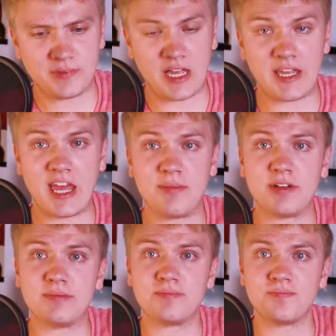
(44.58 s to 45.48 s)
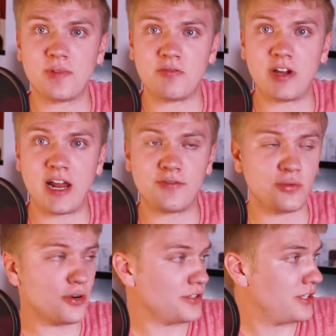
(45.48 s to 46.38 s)
I came in right after
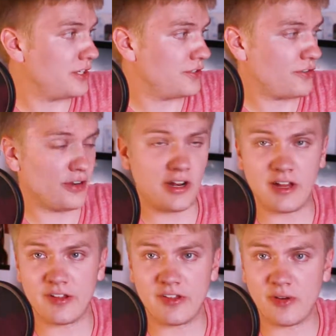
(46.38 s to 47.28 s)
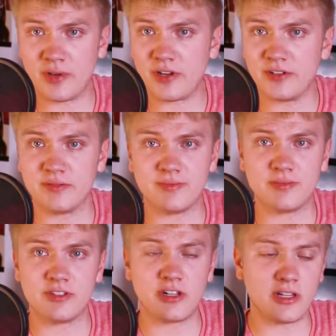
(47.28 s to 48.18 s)
work to turn it on so it could
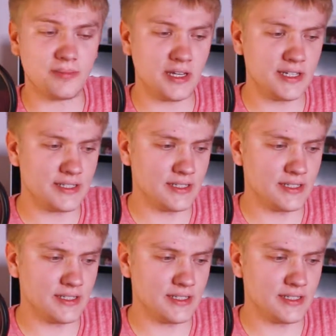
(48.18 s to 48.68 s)
install updates,